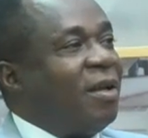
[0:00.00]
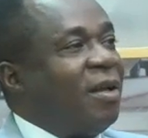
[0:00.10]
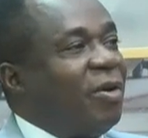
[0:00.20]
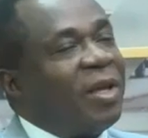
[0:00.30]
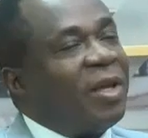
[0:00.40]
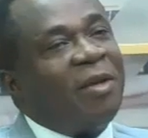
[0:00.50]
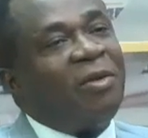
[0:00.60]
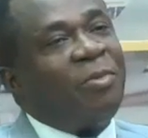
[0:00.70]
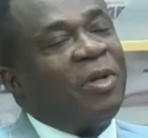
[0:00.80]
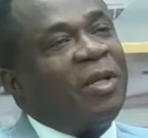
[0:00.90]

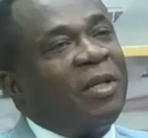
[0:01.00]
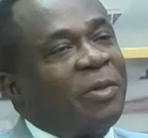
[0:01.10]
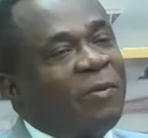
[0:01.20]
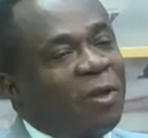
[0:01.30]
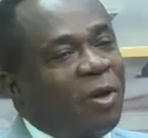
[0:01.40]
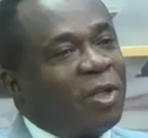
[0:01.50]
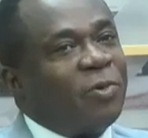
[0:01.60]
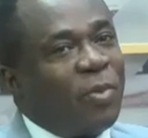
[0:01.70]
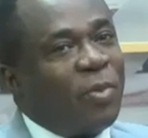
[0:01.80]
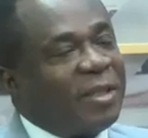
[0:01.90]
Okay, some of the laws
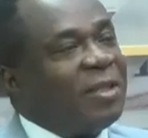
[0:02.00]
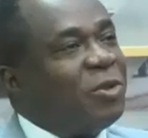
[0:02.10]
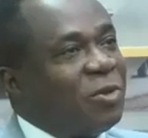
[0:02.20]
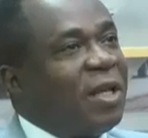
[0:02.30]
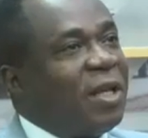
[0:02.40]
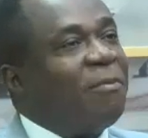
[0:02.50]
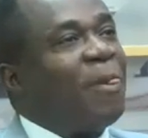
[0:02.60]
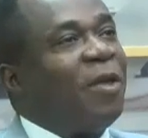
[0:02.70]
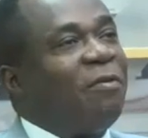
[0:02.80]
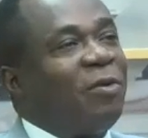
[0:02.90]
we are operating today,
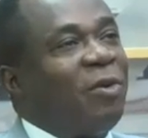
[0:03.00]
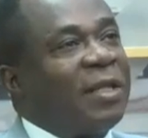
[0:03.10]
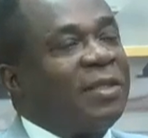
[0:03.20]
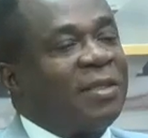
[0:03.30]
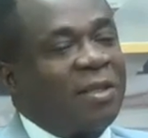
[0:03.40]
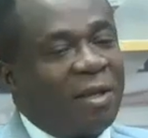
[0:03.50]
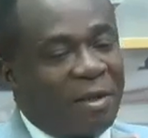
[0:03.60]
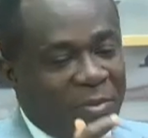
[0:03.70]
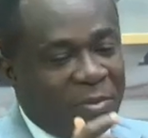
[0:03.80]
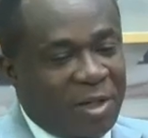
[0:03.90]
if you look at,
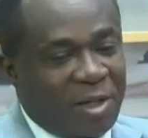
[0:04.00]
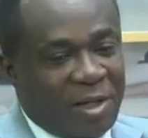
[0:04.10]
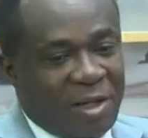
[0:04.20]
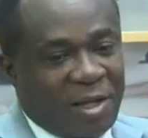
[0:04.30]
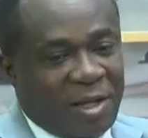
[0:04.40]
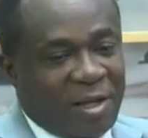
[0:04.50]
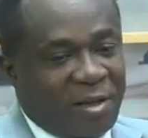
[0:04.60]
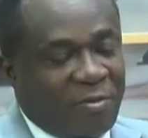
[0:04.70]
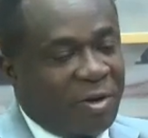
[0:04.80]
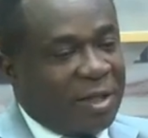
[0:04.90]

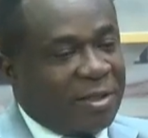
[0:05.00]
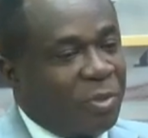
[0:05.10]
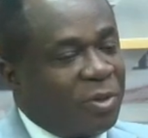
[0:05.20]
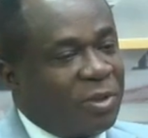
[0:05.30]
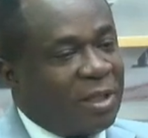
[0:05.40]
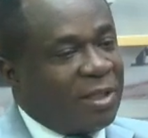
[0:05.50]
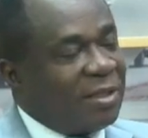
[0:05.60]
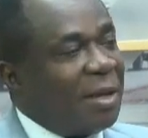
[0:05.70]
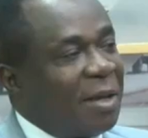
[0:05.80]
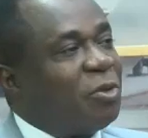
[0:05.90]
for example, the
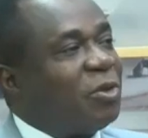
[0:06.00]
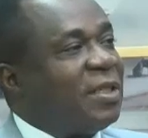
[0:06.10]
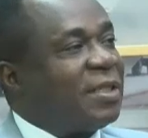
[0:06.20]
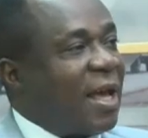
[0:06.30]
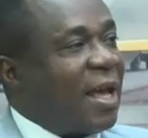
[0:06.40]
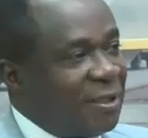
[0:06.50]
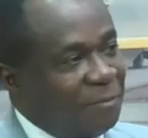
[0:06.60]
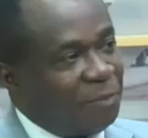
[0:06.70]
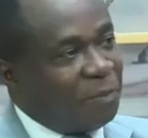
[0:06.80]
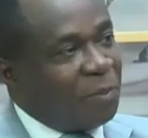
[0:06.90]
Stamp Duties Act
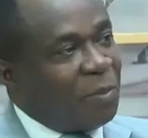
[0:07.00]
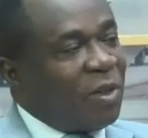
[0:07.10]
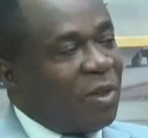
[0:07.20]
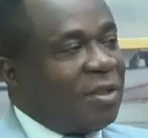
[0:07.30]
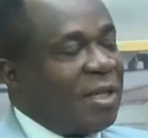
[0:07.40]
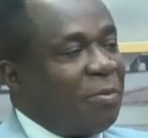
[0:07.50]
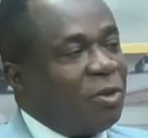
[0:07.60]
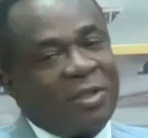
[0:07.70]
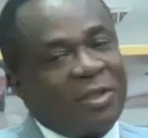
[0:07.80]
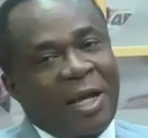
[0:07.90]

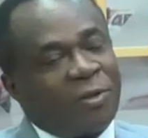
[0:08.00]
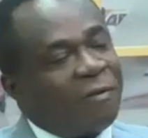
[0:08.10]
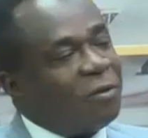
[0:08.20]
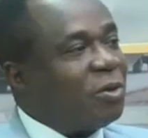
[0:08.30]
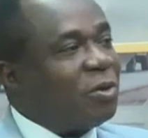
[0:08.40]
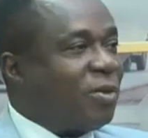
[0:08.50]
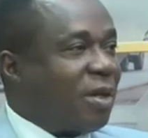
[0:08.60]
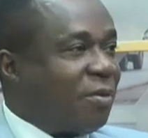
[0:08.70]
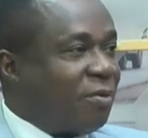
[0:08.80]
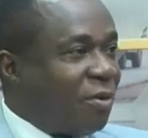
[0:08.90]
of
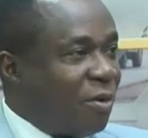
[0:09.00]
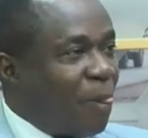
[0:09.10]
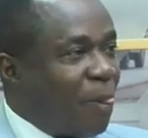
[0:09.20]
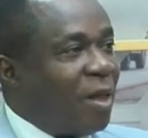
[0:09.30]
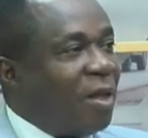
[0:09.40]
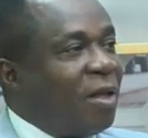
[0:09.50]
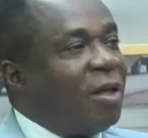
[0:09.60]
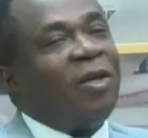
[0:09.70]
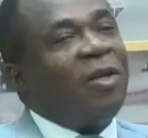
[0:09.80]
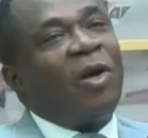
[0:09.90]
2004,
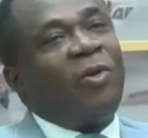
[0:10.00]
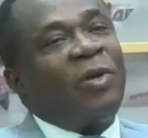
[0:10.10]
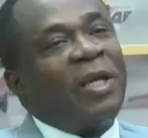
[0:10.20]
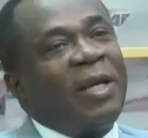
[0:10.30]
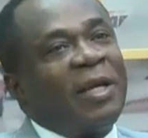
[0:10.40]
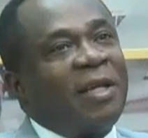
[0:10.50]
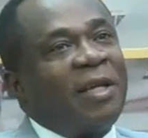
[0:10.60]
you are looking at